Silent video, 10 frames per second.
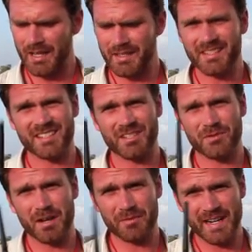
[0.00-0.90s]
This is a
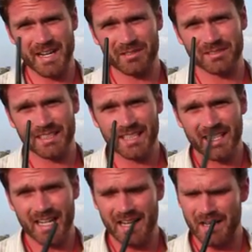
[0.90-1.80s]
two-way radio
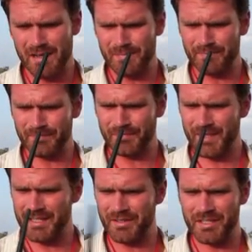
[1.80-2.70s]

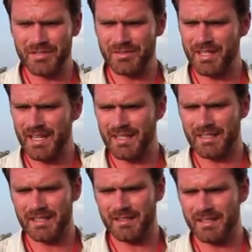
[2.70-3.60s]
that you can use to get
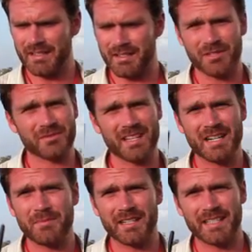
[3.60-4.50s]
in touch with
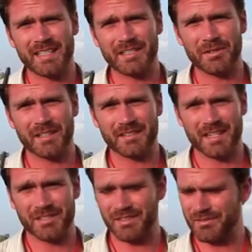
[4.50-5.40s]
anybody in the
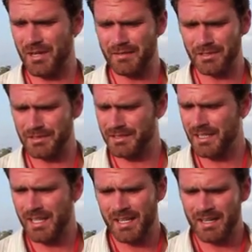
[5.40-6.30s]
organization, drivers,
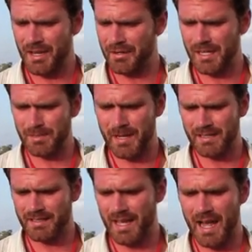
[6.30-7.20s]
other expat
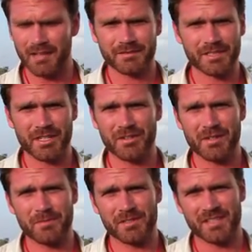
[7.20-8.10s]
staff,
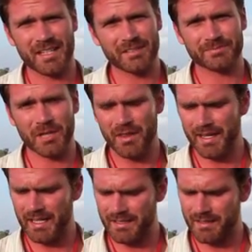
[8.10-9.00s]
security personnel, all
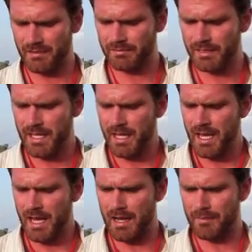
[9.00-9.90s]
that kind of stuff.
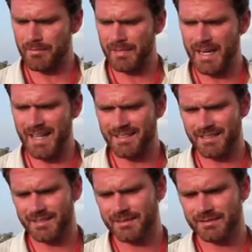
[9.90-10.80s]
It
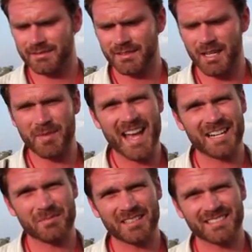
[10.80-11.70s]
has a
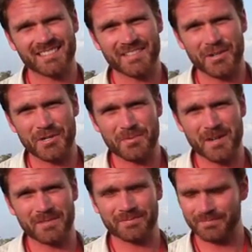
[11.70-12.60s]
panic button, this orange
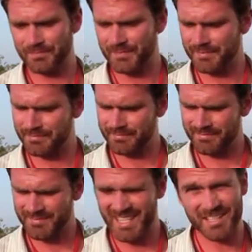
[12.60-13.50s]
button,
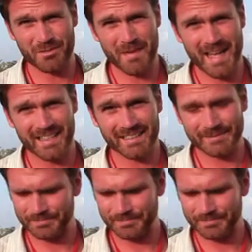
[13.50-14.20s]
in case you panic,